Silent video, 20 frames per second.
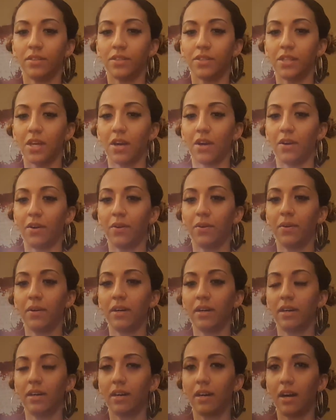So,
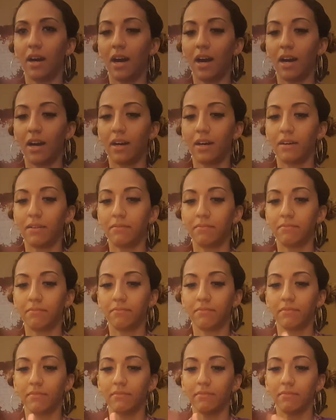
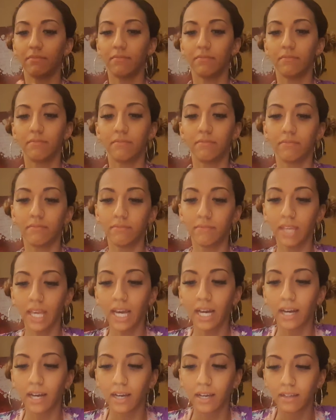um,
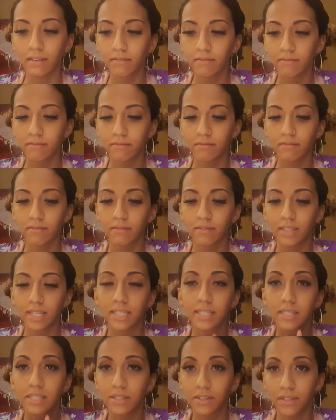yeah,
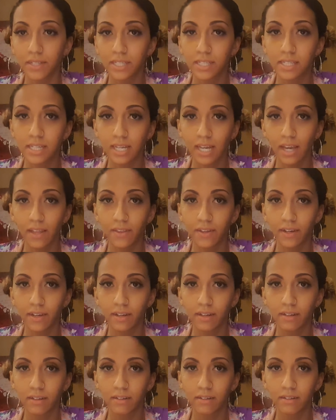let's do this
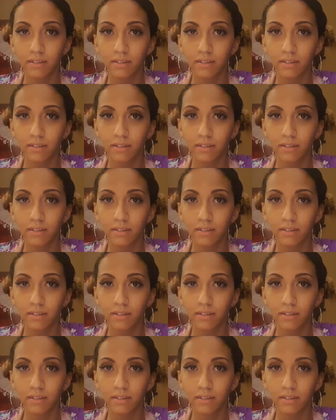together.